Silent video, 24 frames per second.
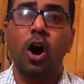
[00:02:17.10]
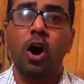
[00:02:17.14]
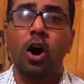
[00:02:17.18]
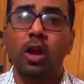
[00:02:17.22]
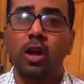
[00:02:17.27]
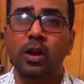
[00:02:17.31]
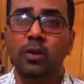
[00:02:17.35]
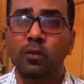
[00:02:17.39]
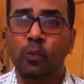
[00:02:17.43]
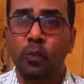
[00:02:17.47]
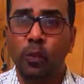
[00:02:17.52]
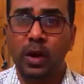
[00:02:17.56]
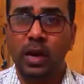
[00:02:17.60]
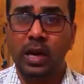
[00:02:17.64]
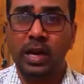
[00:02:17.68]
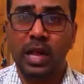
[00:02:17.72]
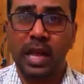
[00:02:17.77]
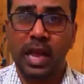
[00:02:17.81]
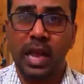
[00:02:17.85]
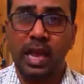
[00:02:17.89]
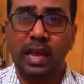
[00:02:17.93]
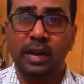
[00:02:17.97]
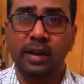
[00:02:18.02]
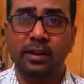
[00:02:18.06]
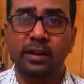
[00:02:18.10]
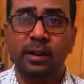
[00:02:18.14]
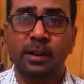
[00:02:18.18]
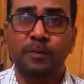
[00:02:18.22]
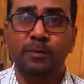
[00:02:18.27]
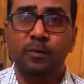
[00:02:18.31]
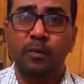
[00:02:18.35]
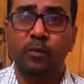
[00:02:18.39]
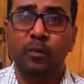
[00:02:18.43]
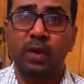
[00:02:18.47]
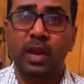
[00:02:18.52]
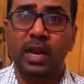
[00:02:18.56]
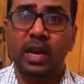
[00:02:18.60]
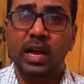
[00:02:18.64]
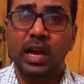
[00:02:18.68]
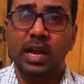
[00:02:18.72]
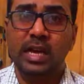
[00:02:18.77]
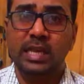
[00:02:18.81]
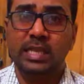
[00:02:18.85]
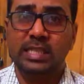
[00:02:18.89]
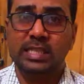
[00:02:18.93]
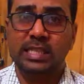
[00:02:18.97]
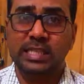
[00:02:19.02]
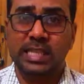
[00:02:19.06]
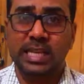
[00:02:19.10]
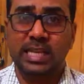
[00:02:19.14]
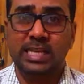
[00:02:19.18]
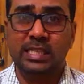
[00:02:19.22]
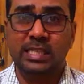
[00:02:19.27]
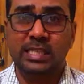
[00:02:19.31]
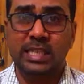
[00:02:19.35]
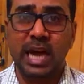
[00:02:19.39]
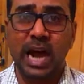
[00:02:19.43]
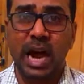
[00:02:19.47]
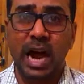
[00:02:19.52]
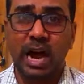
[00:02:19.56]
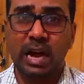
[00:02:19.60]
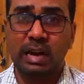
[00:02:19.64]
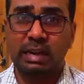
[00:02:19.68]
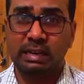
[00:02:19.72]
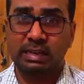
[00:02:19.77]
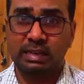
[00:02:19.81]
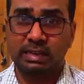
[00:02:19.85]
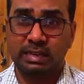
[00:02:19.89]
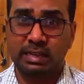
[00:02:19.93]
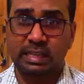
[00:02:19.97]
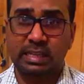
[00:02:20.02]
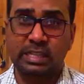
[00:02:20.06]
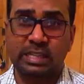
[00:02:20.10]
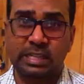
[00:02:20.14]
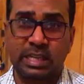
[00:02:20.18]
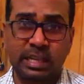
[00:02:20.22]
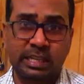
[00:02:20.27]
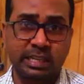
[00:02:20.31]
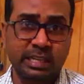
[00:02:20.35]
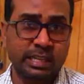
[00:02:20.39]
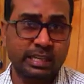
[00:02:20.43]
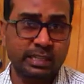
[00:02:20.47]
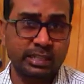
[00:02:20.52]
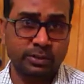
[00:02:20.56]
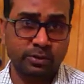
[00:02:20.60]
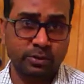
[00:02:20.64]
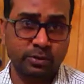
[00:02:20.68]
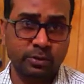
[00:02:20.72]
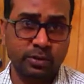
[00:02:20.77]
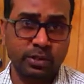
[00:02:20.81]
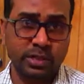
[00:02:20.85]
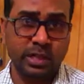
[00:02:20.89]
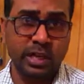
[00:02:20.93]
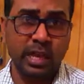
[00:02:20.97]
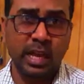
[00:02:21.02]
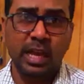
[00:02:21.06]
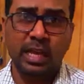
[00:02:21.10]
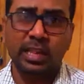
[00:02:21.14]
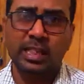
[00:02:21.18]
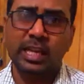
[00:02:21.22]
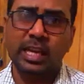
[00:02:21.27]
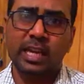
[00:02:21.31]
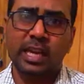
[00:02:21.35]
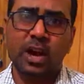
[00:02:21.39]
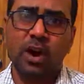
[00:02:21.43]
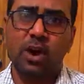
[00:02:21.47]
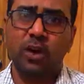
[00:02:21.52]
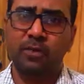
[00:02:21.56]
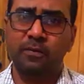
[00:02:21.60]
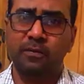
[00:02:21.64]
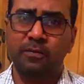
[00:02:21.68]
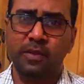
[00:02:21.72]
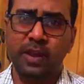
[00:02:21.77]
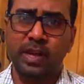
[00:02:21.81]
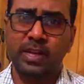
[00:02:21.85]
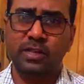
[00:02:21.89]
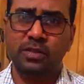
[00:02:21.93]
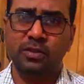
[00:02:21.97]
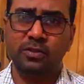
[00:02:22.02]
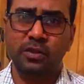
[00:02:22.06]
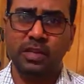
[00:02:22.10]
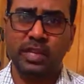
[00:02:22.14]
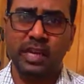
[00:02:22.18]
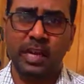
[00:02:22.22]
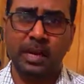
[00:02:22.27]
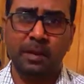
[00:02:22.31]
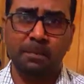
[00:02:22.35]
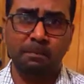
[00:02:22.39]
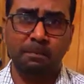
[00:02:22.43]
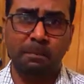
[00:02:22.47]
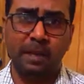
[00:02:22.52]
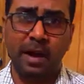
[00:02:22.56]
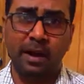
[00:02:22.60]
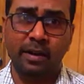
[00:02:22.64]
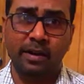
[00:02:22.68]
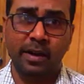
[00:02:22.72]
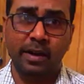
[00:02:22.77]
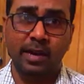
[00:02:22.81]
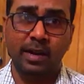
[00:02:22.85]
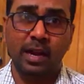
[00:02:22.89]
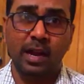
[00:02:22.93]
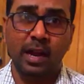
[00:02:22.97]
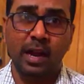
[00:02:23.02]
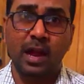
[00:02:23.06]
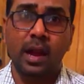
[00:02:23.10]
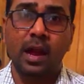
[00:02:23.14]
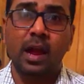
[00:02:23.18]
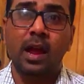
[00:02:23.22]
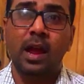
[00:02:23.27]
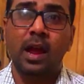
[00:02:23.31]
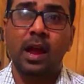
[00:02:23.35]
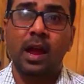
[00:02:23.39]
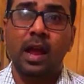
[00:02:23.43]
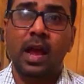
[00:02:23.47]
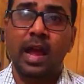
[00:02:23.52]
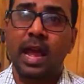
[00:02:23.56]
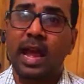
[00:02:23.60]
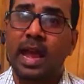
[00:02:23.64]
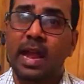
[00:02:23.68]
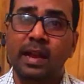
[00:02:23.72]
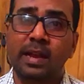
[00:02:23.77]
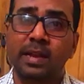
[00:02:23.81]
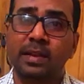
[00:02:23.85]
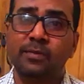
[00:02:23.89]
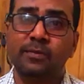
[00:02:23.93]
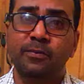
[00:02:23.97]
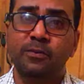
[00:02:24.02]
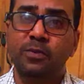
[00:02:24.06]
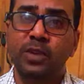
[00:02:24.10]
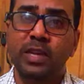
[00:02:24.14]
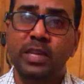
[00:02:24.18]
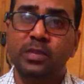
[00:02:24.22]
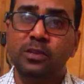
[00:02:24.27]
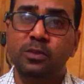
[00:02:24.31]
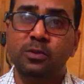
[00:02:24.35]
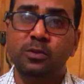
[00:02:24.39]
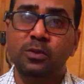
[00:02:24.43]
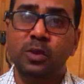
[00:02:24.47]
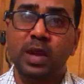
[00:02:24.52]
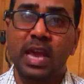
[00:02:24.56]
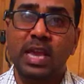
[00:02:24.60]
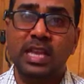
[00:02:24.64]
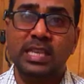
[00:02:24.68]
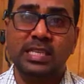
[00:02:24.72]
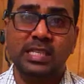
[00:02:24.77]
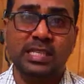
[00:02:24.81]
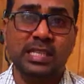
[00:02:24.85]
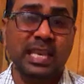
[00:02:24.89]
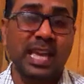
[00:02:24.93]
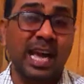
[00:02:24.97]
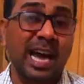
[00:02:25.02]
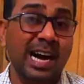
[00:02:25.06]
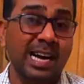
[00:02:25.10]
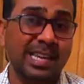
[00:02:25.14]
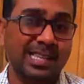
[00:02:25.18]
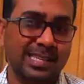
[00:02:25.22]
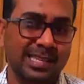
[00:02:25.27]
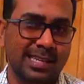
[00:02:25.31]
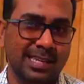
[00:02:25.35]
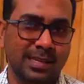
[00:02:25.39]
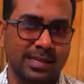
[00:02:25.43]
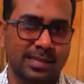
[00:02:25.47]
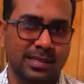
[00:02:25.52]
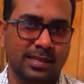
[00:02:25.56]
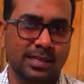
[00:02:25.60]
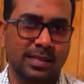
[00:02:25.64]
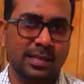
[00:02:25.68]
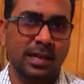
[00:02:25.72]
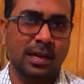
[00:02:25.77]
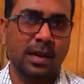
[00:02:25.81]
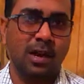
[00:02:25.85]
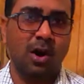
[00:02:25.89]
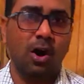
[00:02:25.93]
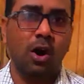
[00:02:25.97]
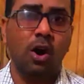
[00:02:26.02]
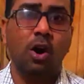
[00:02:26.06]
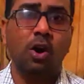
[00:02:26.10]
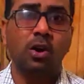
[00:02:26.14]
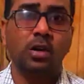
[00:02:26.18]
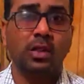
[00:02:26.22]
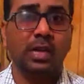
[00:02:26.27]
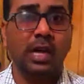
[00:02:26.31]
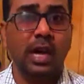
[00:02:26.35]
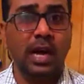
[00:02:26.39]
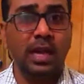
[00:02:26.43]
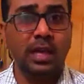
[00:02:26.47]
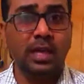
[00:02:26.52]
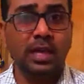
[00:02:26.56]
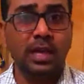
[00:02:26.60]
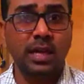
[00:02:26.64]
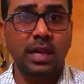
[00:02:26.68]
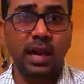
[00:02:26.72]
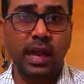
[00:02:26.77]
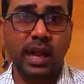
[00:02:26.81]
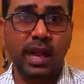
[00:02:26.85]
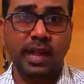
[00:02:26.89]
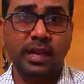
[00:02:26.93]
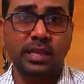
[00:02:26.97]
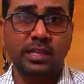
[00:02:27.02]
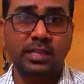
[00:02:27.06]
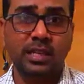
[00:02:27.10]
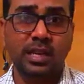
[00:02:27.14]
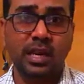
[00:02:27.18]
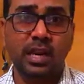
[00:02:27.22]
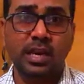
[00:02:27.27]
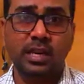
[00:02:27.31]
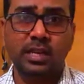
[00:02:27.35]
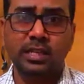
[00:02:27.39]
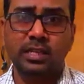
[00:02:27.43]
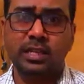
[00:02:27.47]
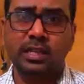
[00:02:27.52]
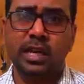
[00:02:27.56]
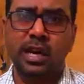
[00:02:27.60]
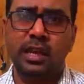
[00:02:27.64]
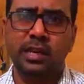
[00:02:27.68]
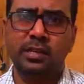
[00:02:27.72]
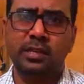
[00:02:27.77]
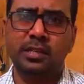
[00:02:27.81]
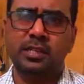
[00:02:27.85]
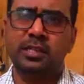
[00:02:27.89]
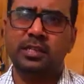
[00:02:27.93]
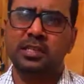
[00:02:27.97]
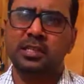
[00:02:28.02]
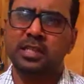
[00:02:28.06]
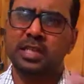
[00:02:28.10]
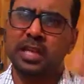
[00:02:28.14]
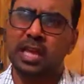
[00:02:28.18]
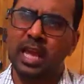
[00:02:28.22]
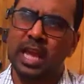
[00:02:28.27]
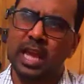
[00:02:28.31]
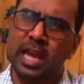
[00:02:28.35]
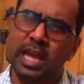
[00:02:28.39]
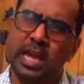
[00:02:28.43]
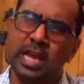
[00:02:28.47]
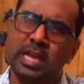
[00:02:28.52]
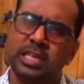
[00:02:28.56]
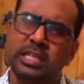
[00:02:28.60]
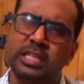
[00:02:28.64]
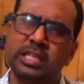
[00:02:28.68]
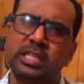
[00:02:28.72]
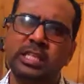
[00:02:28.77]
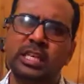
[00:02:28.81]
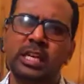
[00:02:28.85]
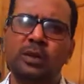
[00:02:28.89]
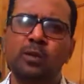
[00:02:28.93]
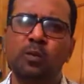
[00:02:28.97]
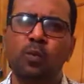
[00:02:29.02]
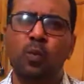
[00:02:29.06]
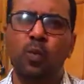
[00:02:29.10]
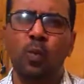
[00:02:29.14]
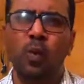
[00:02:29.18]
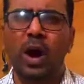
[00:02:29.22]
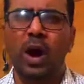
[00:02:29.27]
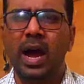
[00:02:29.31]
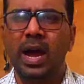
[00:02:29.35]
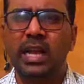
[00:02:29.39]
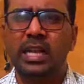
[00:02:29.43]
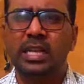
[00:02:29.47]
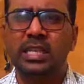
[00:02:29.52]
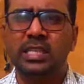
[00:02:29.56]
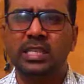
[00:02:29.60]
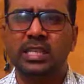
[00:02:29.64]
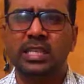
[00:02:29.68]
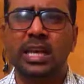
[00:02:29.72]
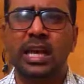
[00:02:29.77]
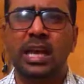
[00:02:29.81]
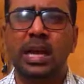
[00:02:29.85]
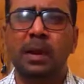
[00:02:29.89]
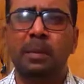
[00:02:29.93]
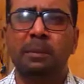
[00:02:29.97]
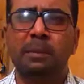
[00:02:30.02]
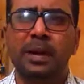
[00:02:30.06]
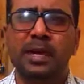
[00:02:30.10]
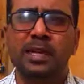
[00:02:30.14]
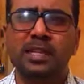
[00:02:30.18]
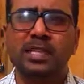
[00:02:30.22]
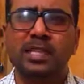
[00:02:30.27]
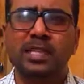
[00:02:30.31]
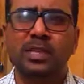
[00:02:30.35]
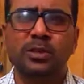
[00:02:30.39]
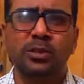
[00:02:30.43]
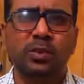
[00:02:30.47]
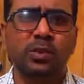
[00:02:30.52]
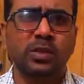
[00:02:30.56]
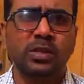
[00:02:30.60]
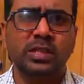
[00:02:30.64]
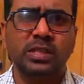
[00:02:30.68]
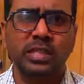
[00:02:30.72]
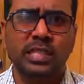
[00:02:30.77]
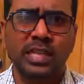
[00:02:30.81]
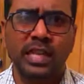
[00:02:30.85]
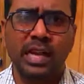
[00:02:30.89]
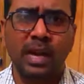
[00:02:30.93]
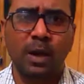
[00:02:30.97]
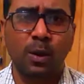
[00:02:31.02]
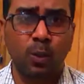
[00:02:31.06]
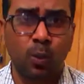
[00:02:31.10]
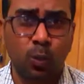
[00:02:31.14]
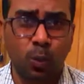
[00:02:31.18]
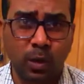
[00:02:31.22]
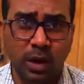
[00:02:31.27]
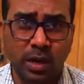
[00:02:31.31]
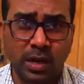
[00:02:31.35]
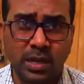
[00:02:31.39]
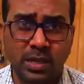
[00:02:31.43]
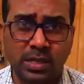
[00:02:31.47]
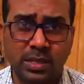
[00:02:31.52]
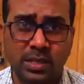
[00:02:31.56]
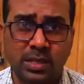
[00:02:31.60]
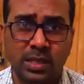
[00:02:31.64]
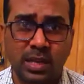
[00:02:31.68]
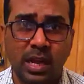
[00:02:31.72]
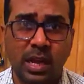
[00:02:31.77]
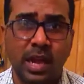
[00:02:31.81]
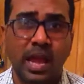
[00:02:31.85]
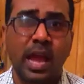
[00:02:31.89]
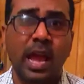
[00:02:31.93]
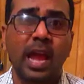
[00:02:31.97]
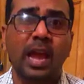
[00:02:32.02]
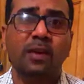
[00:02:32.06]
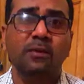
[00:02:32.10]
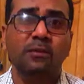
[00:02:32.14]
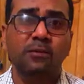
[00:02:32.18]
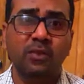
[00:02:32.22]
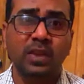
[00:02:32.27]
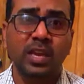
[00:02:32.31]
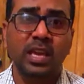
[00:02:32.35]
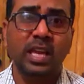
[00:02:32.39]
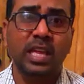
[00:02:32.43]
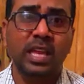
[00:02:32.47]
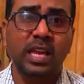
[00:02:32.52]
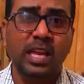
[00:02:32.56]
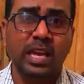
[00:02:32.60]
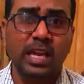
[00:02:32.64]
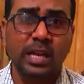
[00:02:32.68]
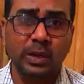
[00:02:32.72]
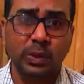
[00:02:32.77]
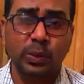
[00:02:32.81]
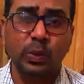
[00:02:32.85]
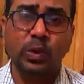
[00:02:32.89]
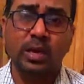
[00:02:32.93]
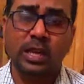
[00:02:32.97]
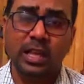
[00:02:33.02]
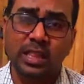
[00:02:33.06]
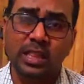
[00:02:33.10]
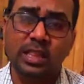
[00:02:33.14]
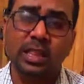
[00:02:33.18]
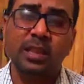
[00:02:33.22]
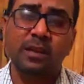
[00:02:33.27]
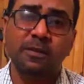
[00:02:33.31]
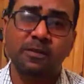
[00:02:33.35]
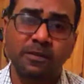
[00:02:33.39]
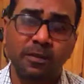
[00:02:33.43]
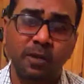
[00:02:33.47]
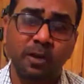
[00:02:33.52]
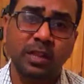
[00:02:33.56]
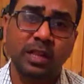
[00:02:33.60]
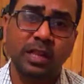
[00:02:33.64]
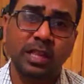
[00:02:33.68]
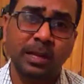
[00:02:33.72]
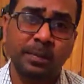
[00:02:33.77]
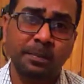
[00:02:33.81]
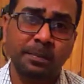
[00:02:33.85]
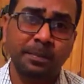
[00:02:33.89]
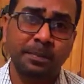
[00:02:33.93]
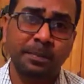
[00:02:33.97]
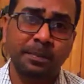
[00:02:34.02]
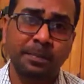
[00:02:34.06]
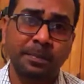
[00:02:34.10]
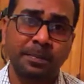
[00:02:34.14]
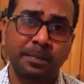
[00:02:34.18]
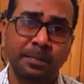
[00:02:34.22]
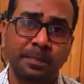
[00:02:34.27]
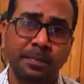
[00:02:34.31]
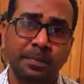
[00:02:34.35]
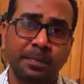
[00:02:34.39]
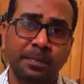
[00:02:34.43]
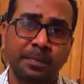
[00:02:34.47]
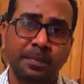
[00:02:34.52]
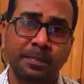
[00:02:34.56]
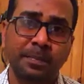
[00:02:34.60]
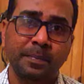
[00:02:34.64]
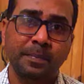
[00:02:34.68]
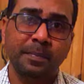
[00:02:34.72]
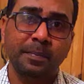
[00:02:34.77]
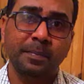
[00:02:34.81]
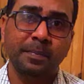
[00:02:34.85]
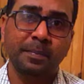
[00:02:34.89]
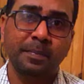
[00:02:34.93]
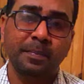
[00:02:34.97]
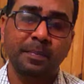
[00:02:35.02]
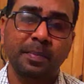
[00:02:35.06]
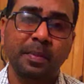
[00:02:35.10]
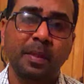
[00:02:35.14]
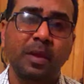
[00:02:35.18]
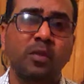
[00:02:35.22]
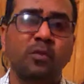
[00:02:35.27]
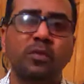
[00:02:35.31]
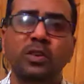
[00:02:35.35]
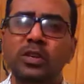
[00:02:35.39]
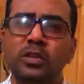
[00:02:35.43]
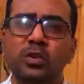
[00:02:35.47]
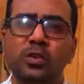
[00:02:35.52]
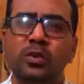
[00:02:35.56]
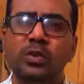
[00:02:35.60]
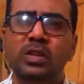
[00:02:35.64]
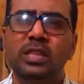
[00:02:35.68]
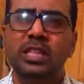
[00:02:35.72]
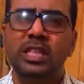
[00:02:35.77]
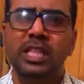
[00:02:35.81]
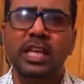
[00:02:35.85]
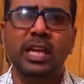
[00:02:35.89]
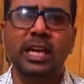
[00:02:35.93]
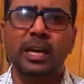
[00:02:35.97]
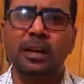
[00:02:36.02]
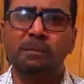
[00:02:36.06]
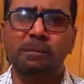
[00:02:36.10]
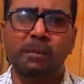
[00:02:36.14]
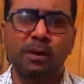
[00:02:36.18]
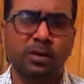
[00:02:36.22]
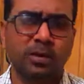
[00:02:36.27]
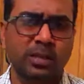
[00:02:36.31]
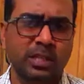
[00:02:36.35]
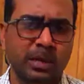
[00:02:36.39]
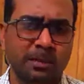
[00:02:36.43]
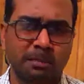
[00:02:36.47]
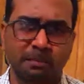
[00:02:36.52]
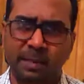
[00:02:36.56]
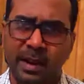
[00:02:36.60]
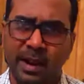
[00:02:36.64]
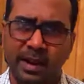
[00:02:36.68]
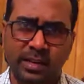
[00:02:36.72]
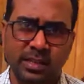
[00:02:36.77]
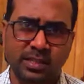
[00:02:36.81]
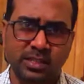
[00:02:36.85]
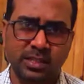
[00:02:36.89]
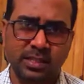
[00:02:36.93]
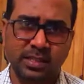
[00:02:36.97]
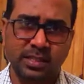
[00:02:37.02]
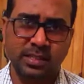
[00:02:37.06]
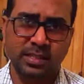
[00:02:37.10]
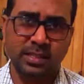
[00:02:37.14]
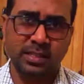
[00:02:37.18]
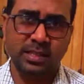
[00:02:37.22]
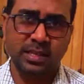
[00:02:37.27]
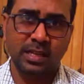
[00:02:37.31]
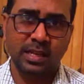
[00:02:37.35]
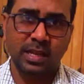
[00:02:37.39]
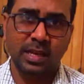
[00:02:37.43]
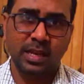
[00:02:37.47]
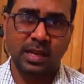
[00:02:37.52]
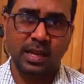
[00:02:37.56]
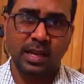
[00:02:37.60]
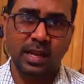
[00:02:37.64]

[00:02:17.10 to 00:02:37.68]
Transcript: On one hand, when our sons hardly reach adulthood, they can't wait to get married, and we do as they ask us. On the other hand, our daughters' hair turn white, but they don't say a word, and we do nothing for them. We don't think about their marriages.